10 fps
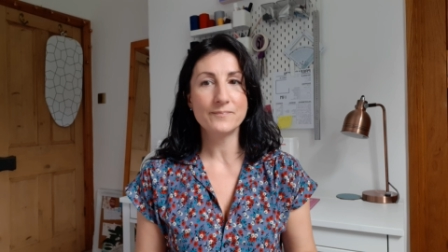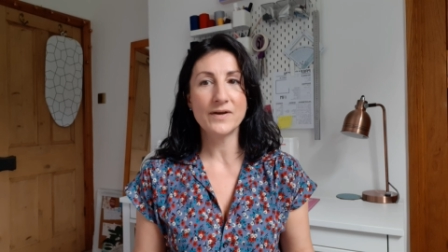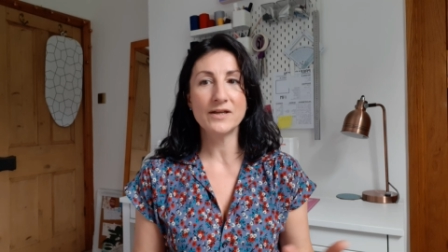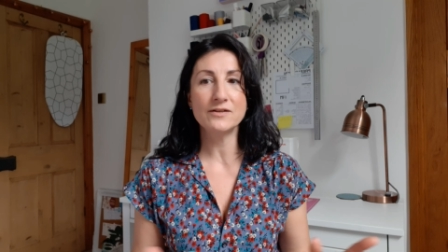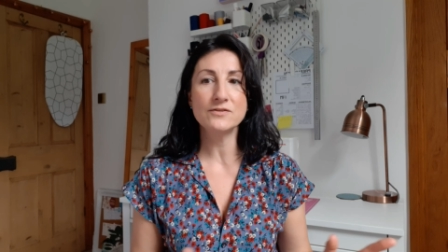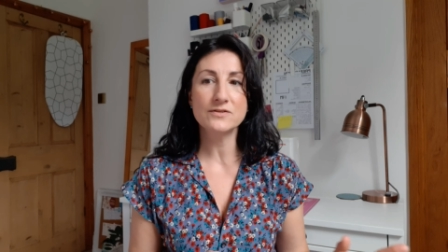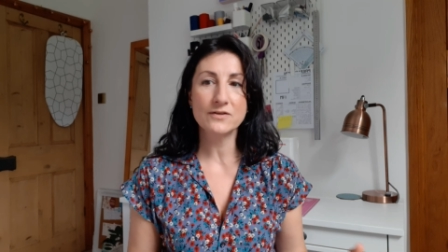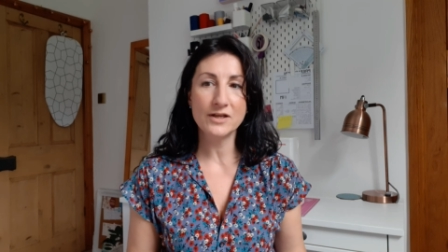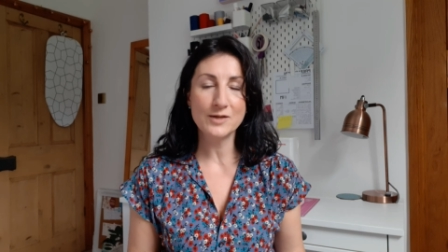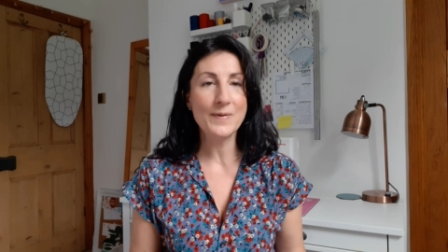And
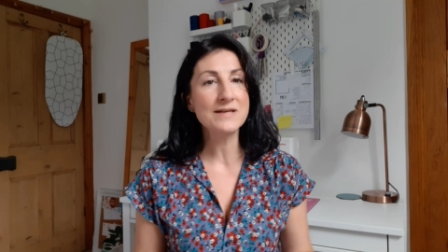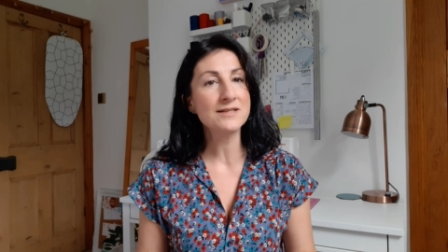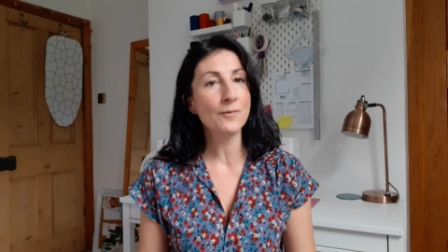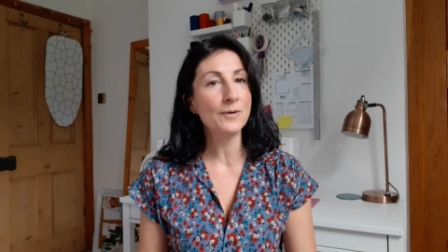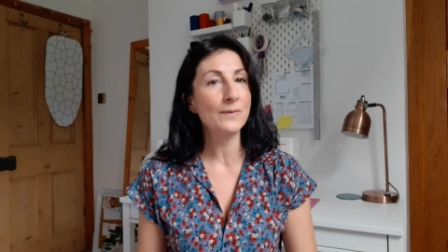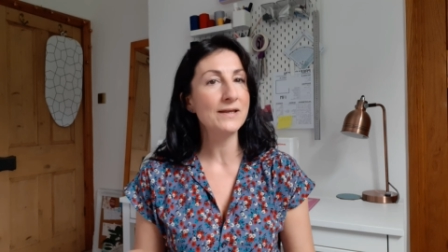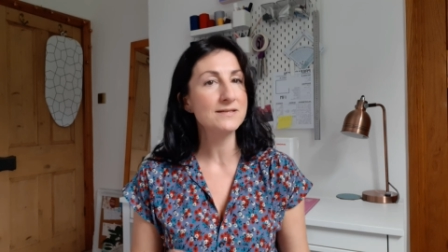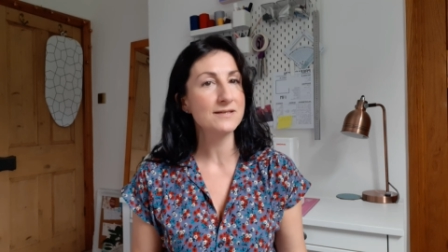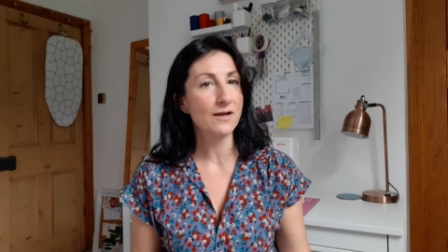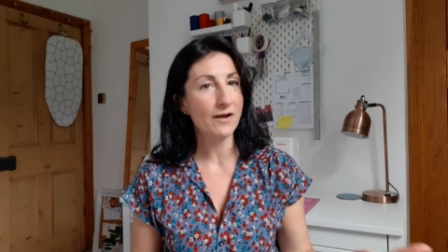in the past couple of
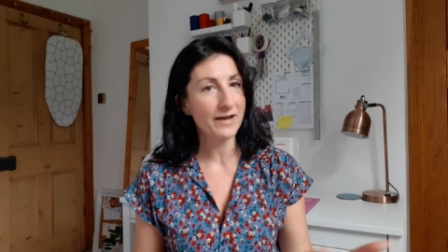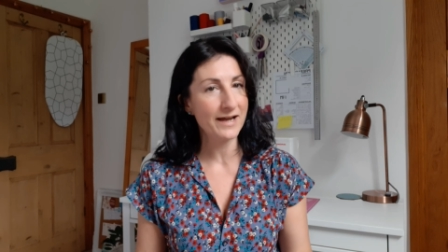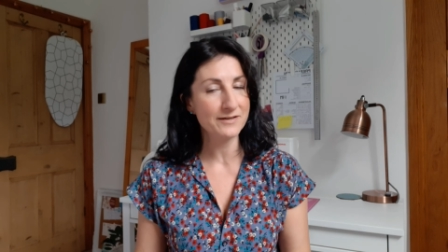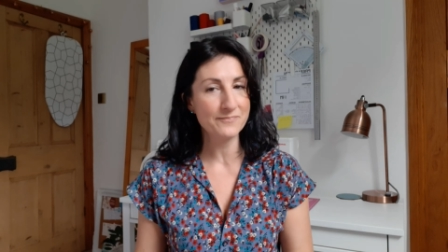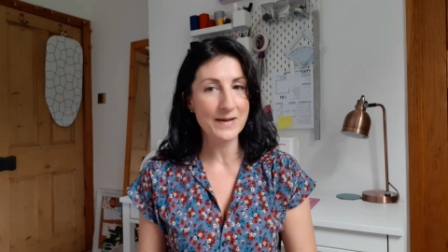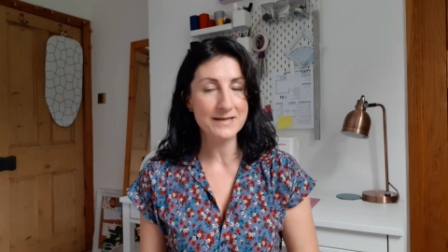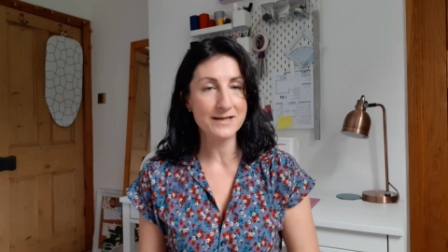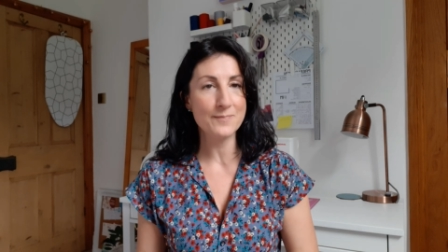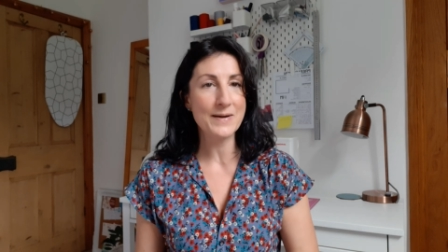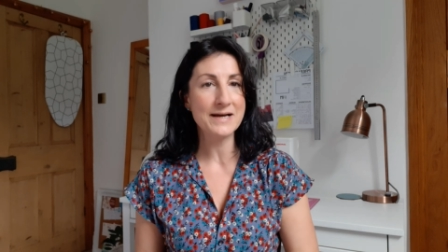weeks I had
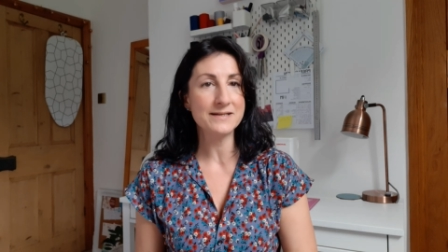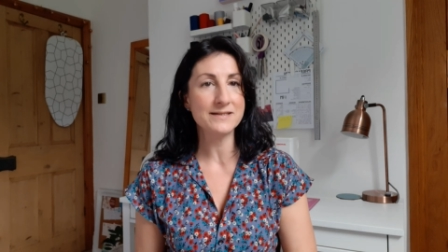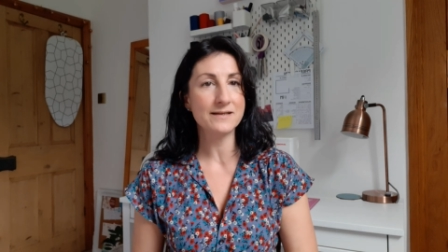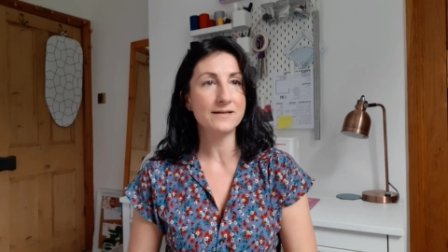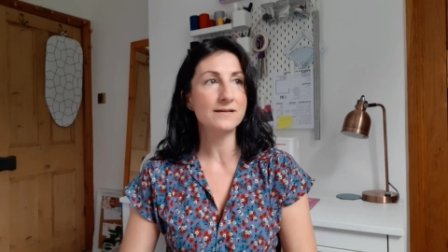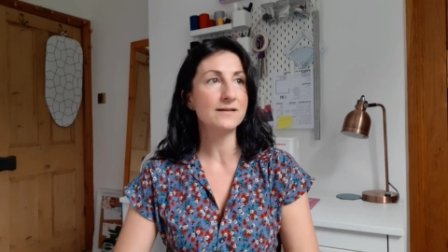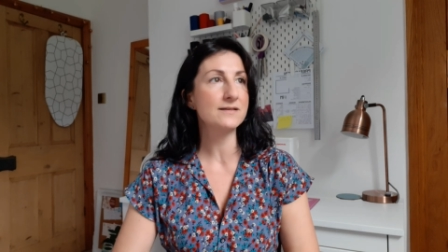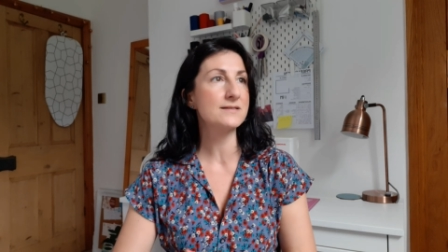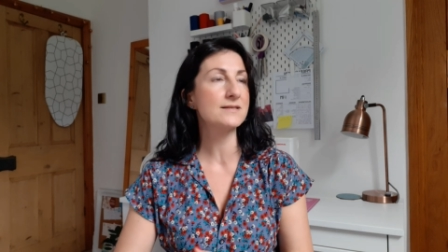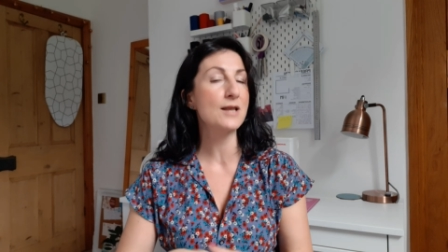a bad
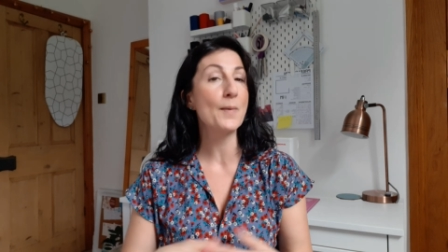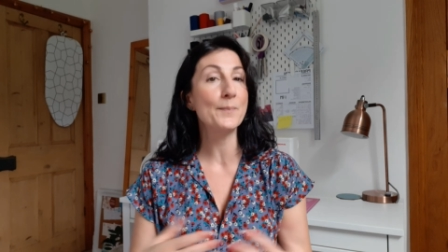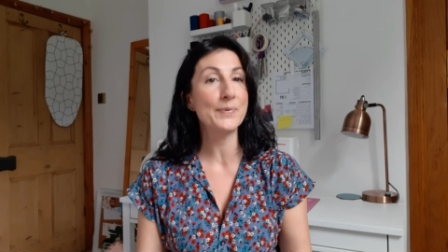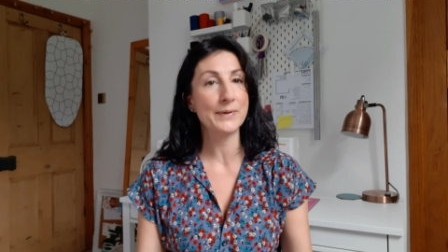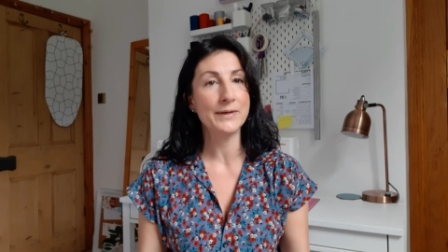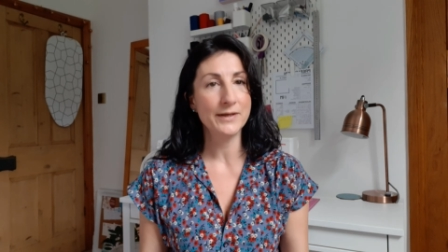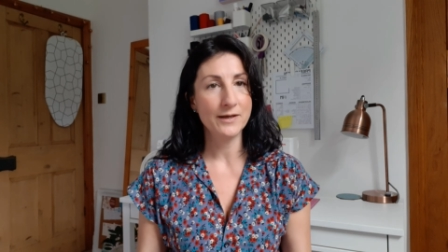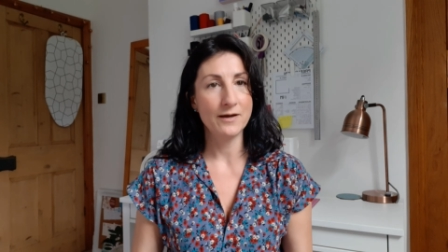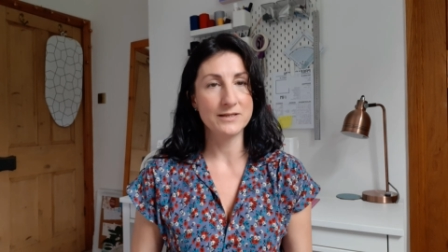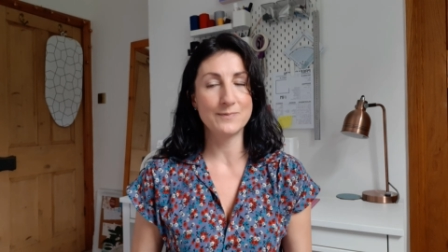slump,
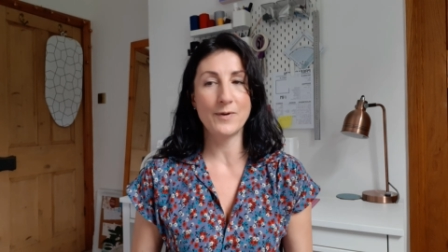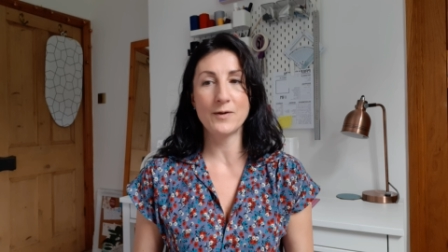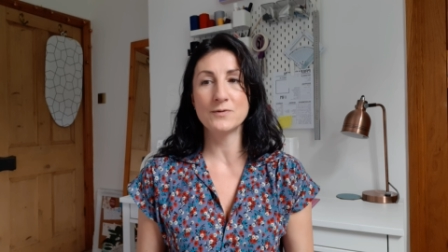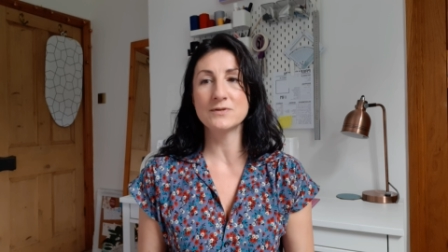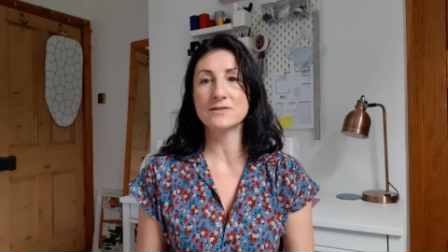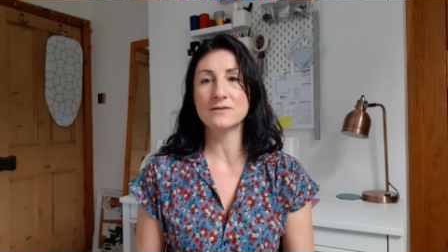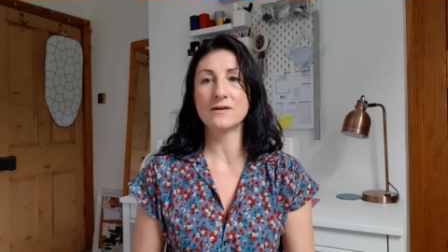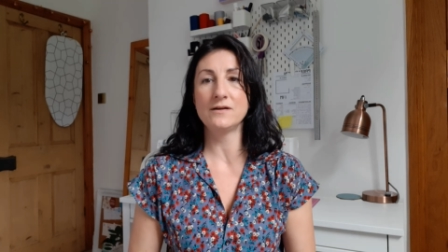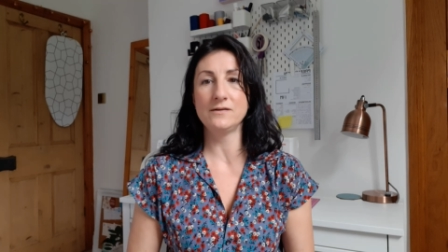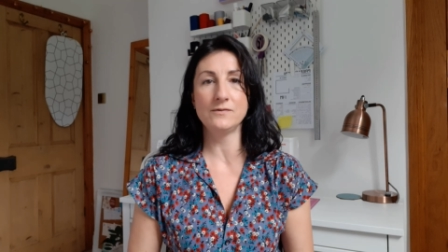I suppose,
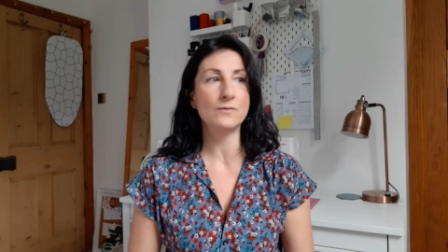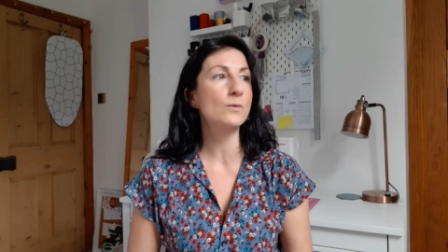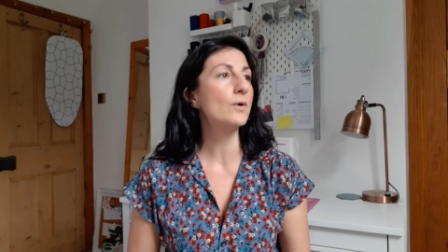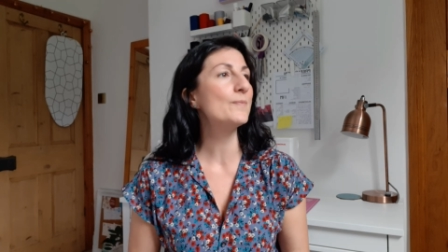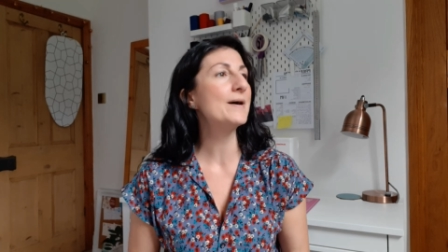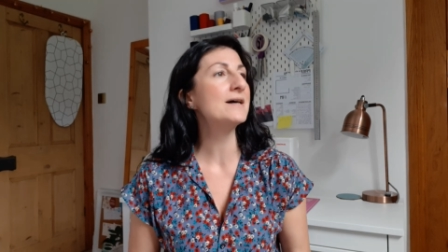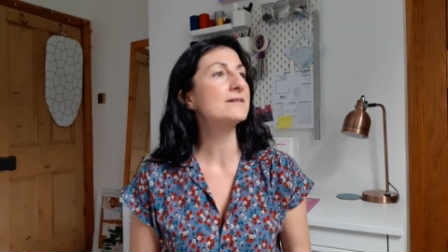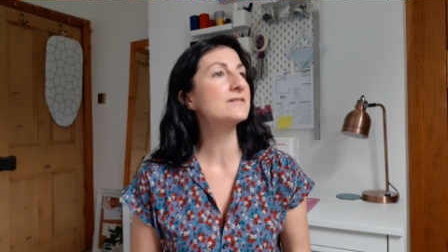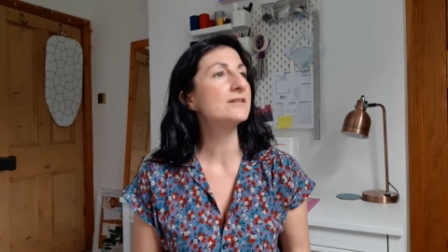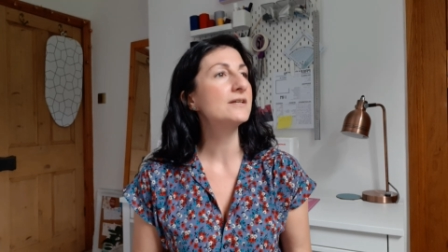or a bad